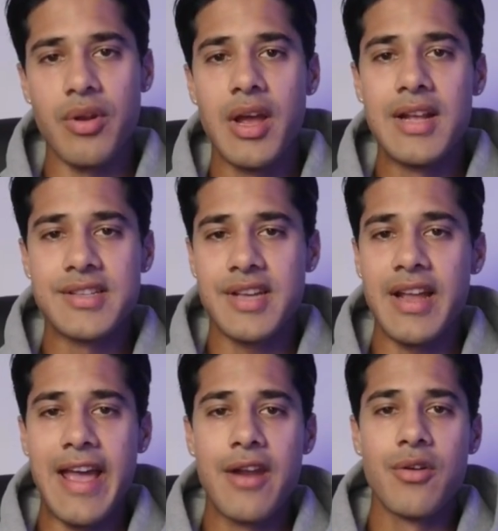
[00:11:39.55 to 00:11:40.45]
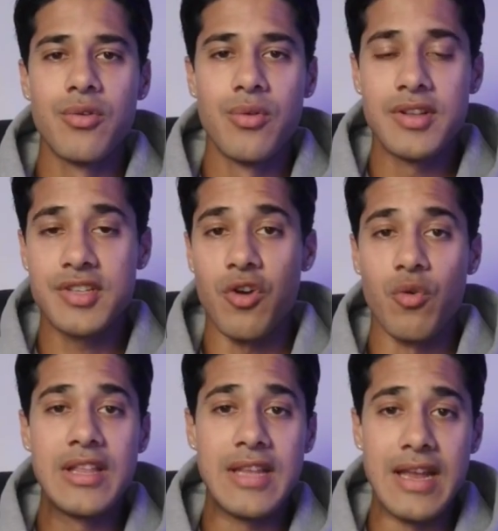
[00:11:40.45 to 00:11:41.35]
It's going to
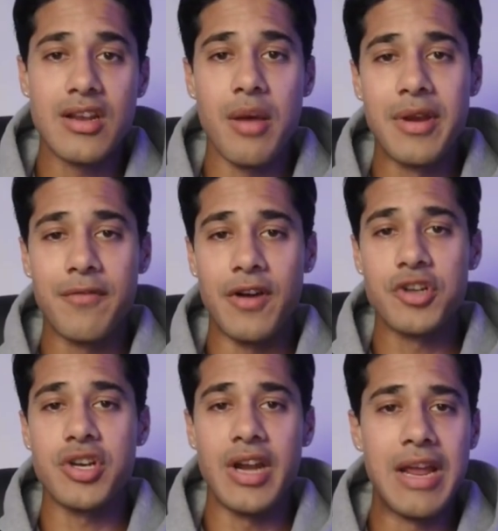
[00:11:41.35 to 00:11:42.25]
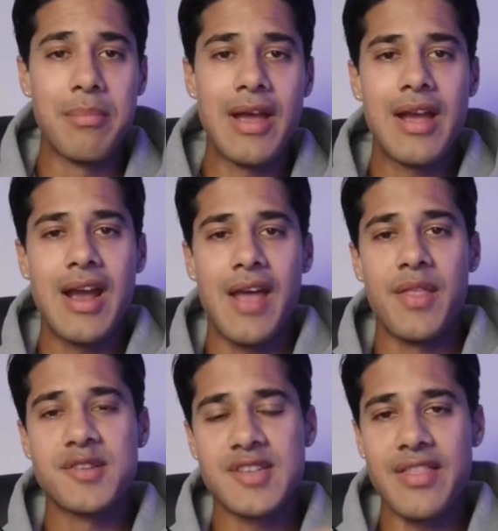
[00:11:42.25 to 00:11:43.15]
read the incoming function name and then
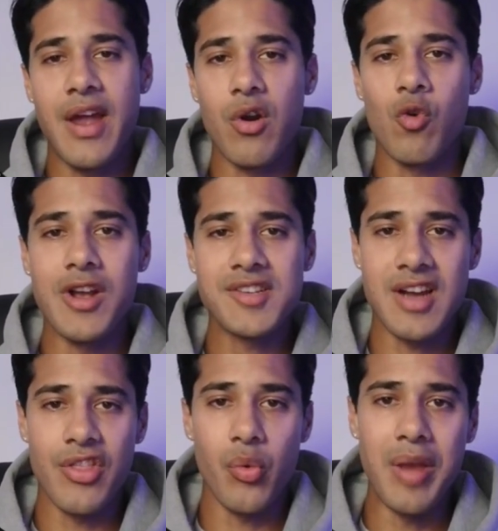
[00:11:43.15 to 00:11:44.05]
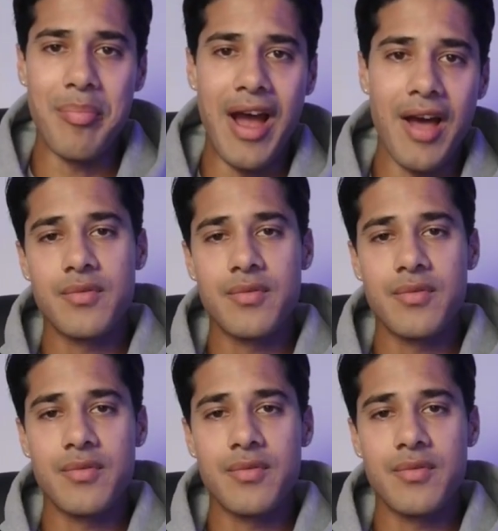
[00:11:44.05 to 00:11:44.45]
send that request down the right path.